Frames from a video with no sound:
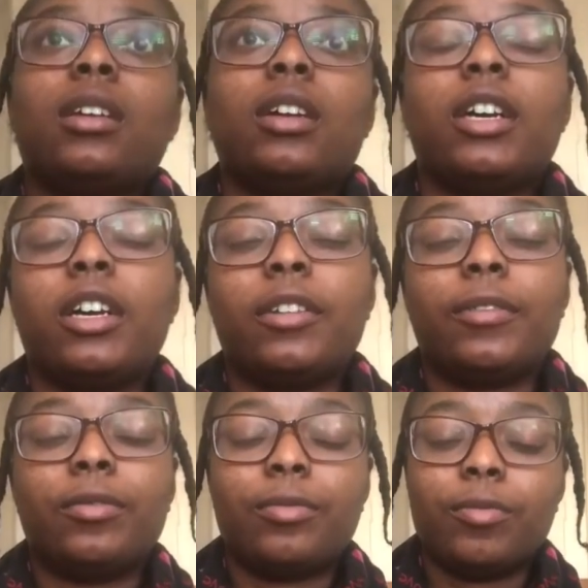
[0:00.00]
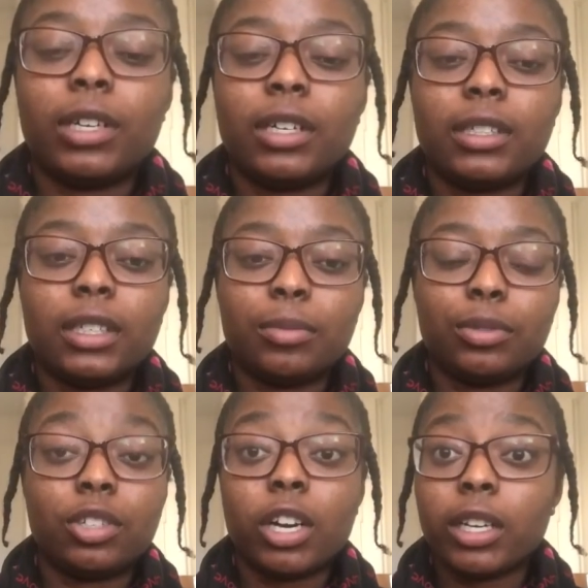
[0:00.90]
For one
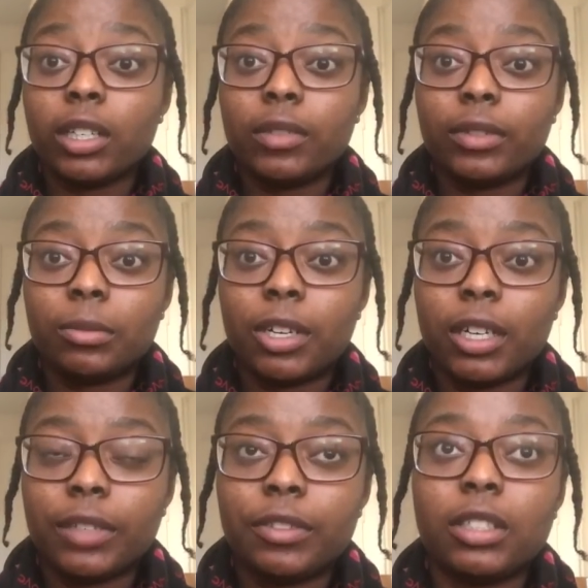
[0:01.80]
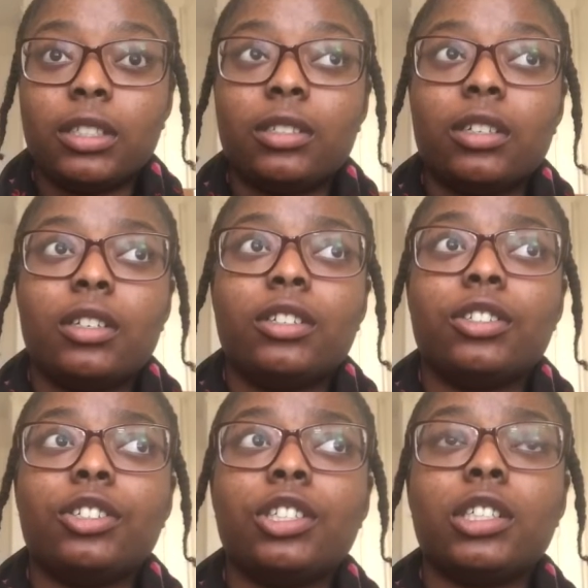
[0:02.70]
example, Carly from Carly Reads,
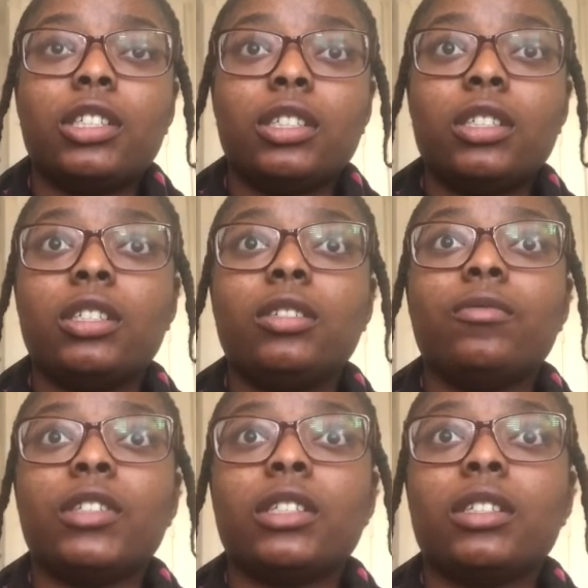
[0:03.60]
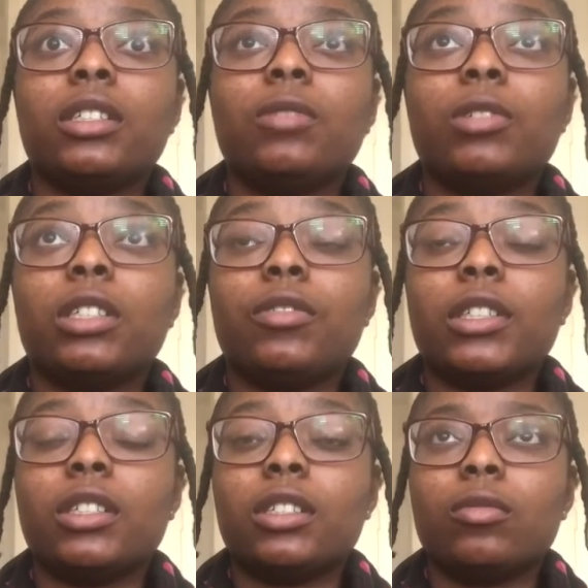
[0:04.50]
she recently was in
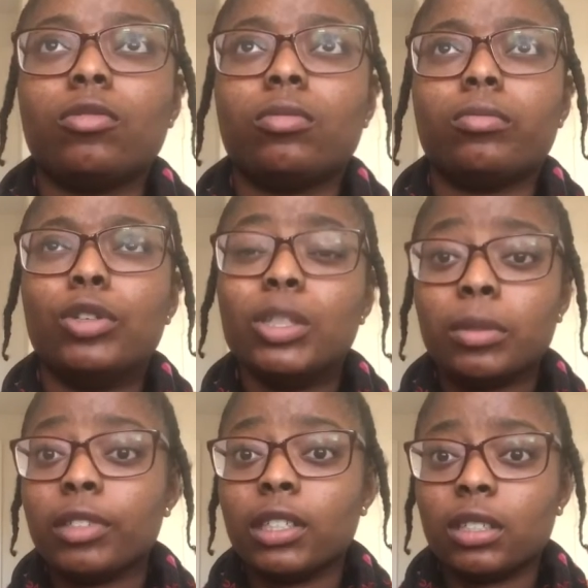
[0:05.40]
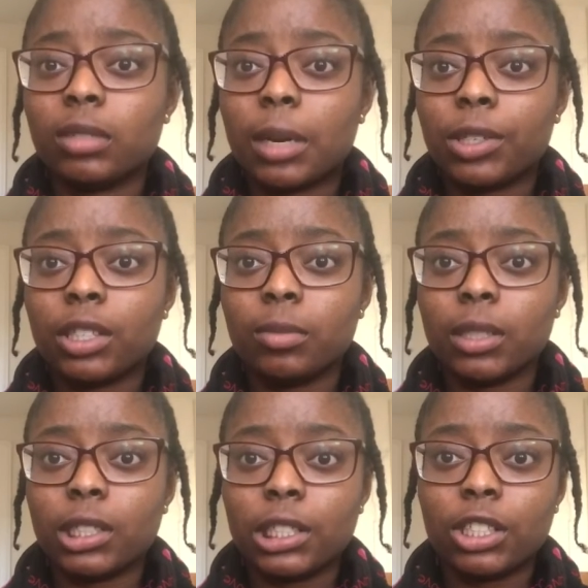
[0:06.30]
multiple reading slumps actually,
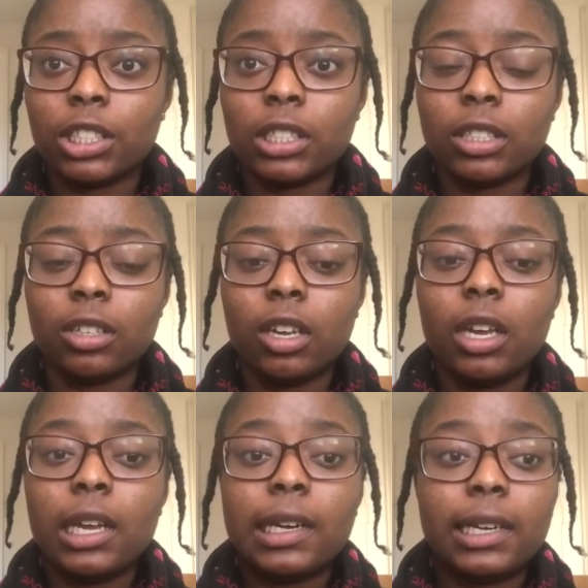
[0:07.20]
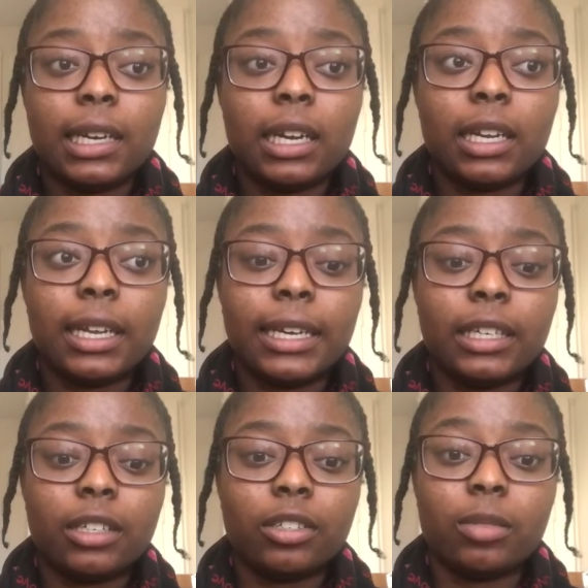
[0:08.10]
because she did not
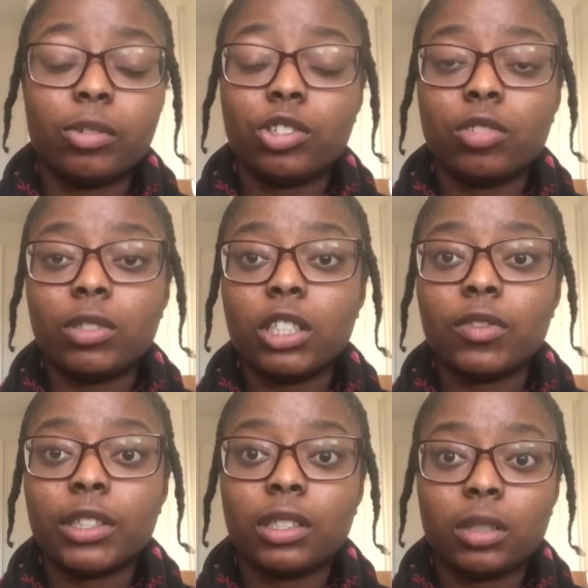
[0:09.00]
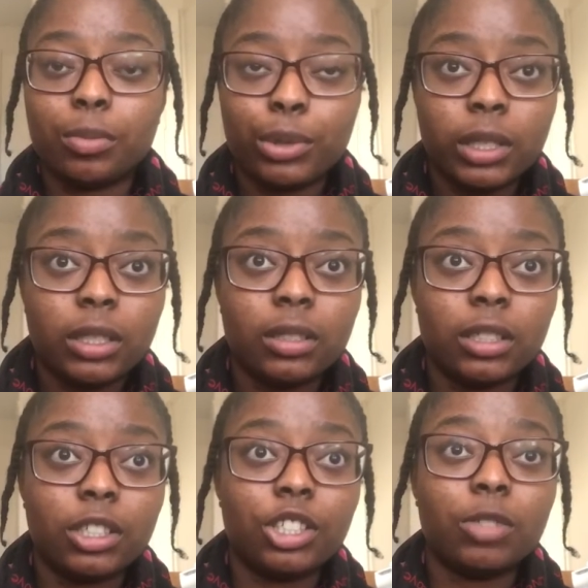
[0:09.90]
like the book she was reading. She was very disappointed
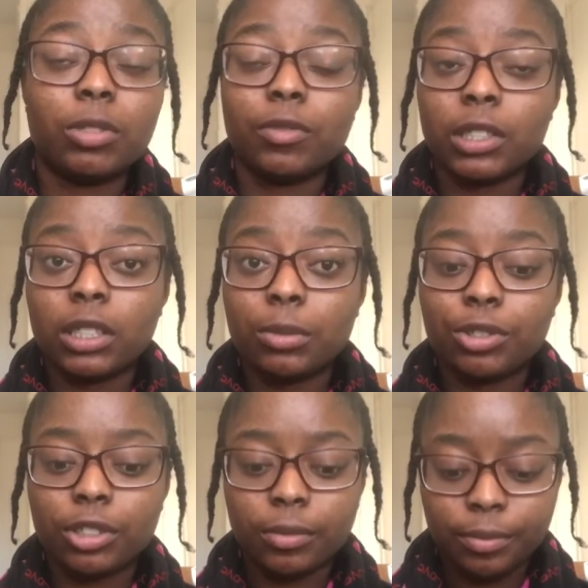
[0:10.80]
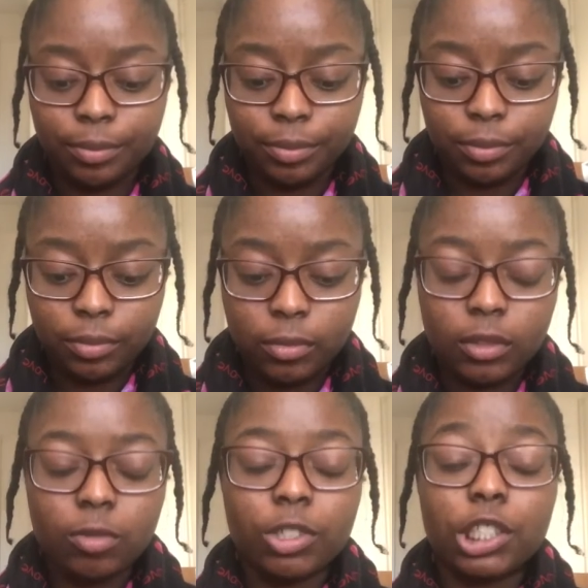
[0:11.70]
and she didn't want to read anymore,
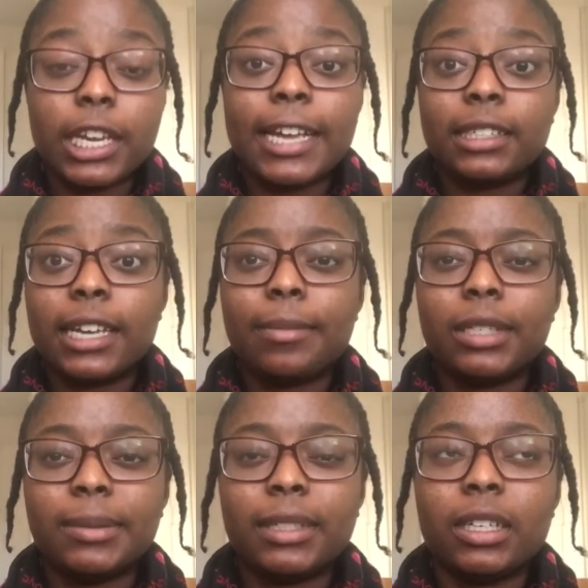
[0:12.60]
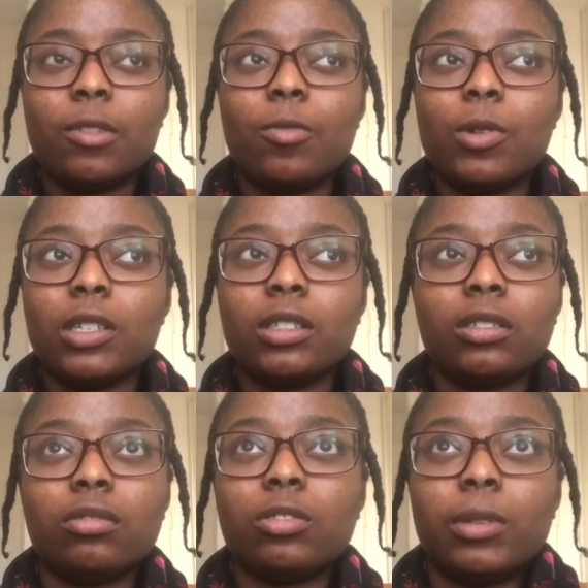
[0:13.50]
which has happened to me I think once
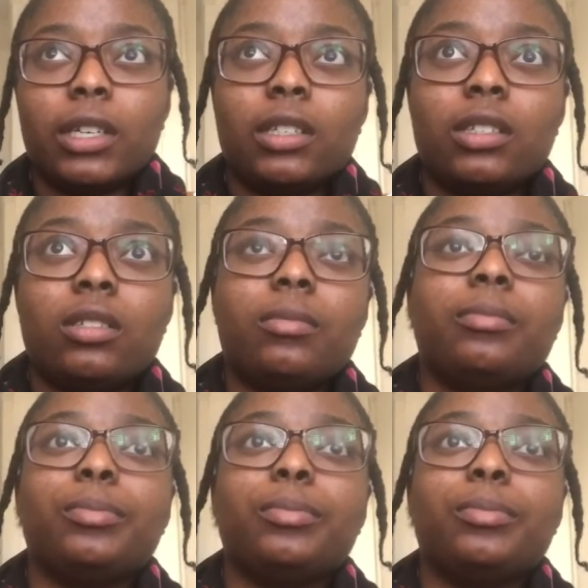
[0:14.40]
or twice.